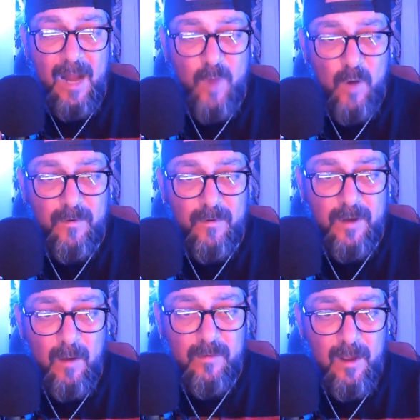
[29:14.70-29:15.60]
of
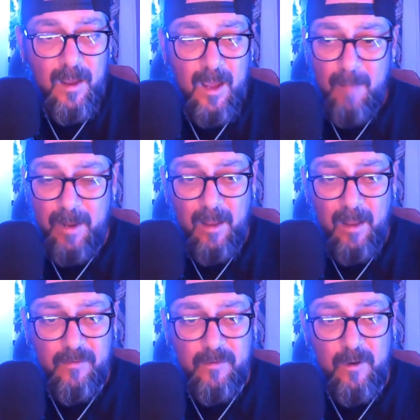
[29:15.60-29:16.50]
overdose. But
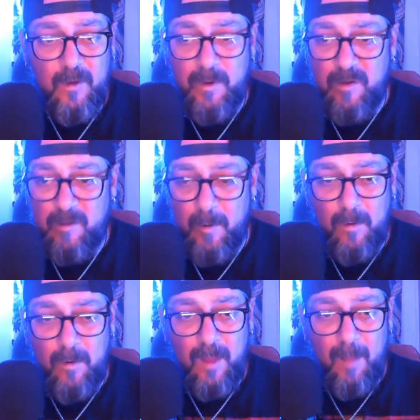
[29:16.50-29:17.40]
as soon as we
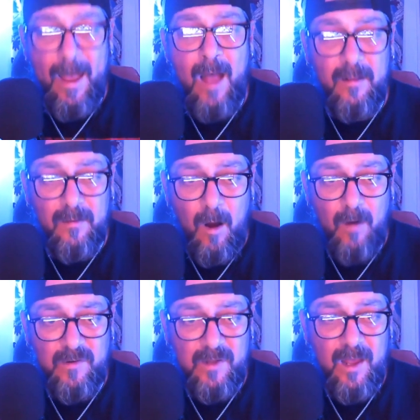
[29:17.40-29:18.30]
spoke about our
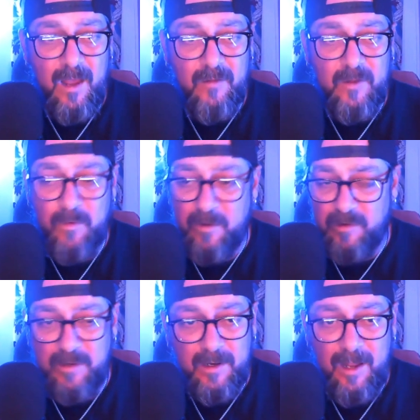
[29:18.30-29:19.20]
sons, it was
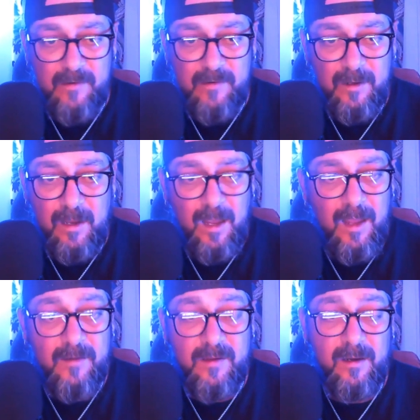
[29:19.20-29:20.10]
just an instant,
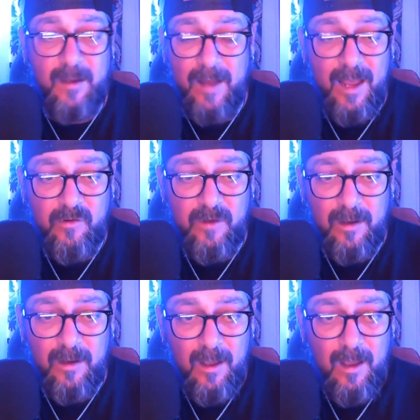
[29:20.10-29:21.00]
instant
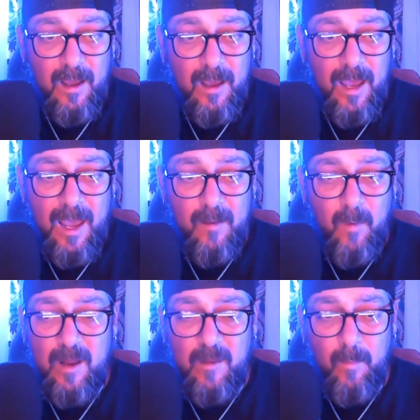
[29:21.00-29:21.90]
connection. And
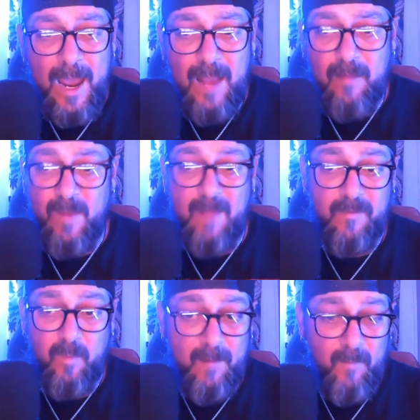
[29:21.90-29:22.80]
we just, we had, we have,
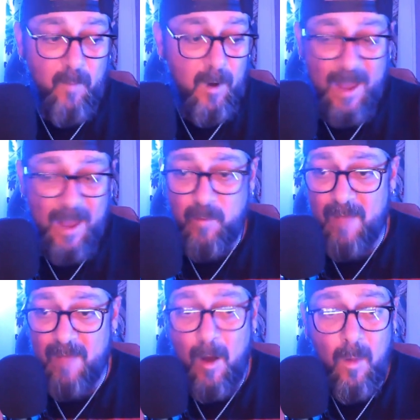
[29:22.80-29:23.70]
we realized we
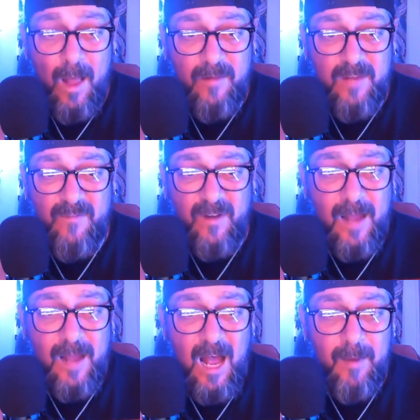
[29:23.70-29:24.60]
have a whole lot of stuff in
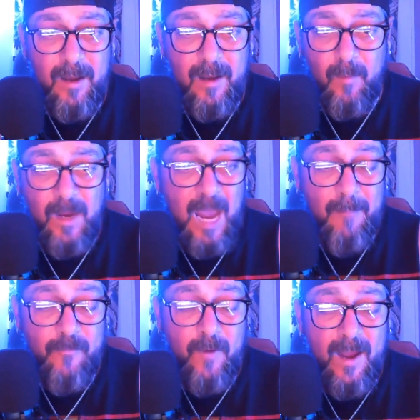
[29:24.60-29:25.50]
common, and we became
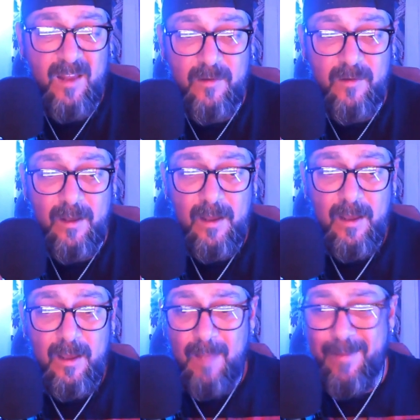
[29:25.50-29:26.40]
friends. I
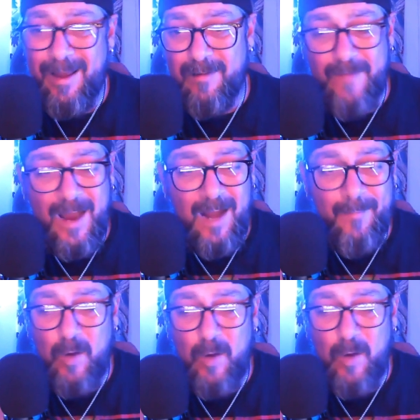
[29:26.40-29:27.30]
mean, he's invited
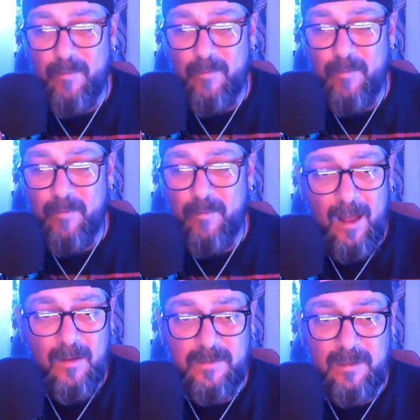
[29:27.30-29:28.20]
me over to his
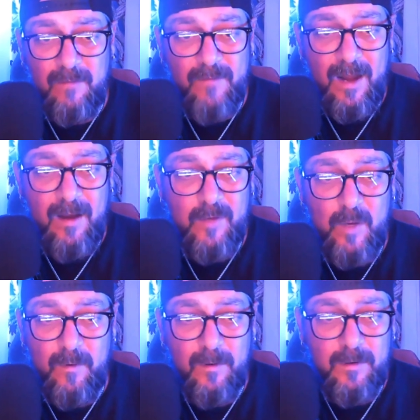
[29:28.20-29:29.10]
house. He's invited us
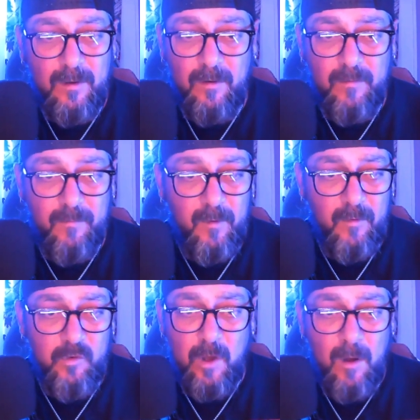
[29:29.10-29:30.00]
over to his
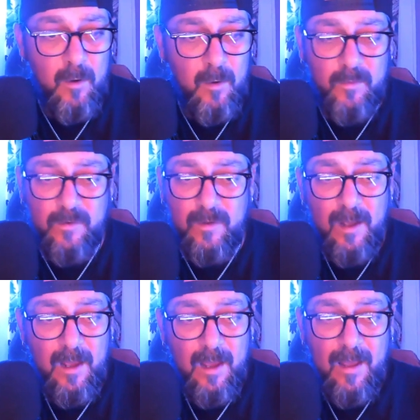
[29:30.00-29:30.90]
shows.
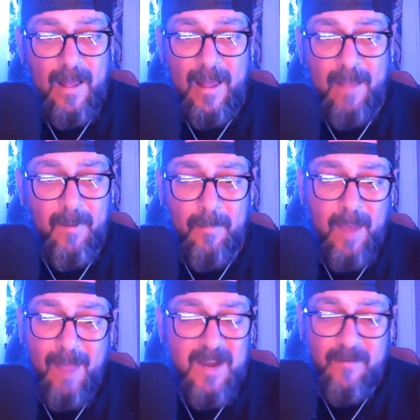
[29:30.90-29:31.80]
I'm, I mean,
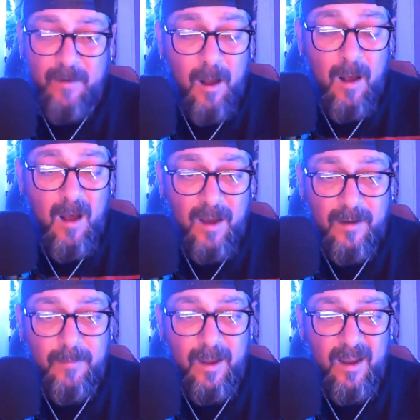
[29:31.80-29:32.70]
I've never
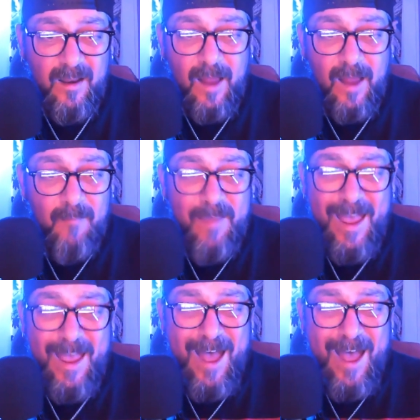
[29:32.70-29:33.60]
gone, but I've
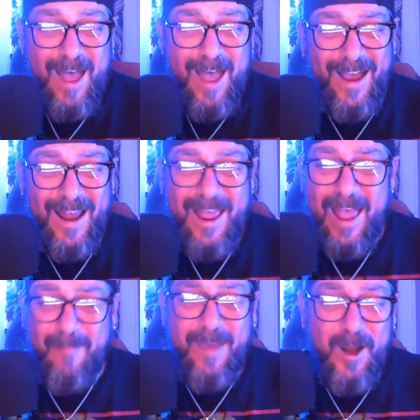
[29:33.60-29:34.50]
been invited.
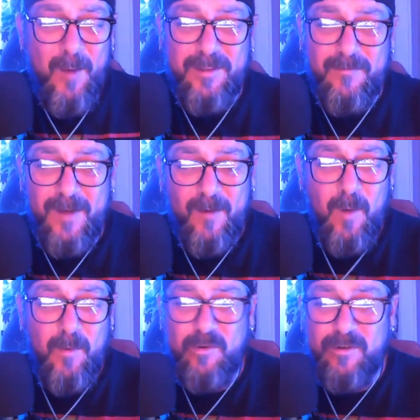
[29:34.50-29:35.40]
I mean, I don't know what the fuck.
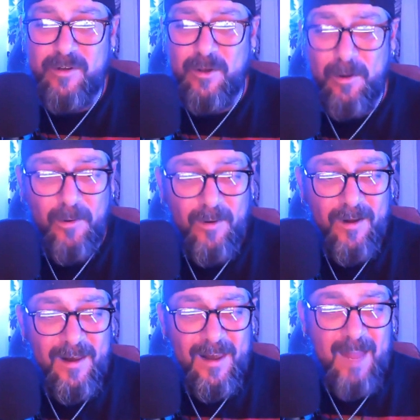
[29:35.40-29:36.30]
What would you do?
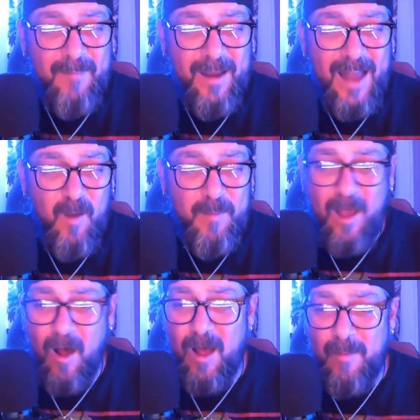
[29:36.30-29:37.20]
I mean, I'll be
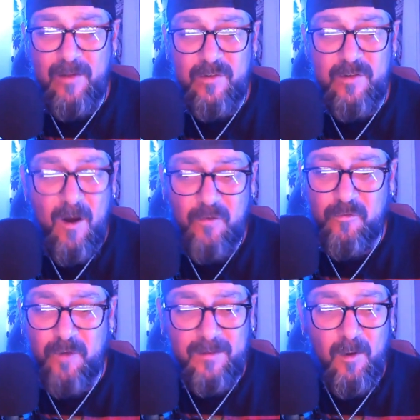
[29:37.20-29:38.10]
I'll be
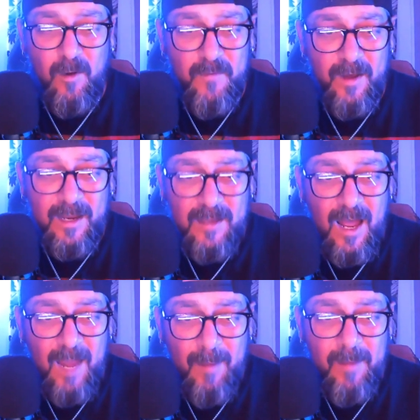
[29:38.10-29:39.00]
starstruck the whole fucking
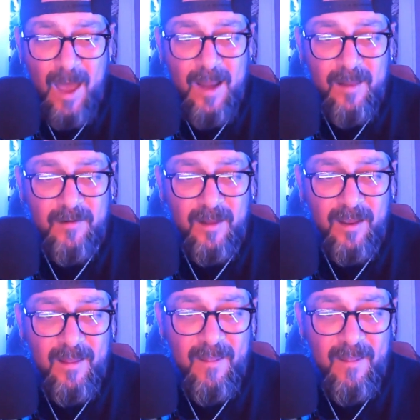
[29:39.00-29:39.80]
time. I mean, honestly.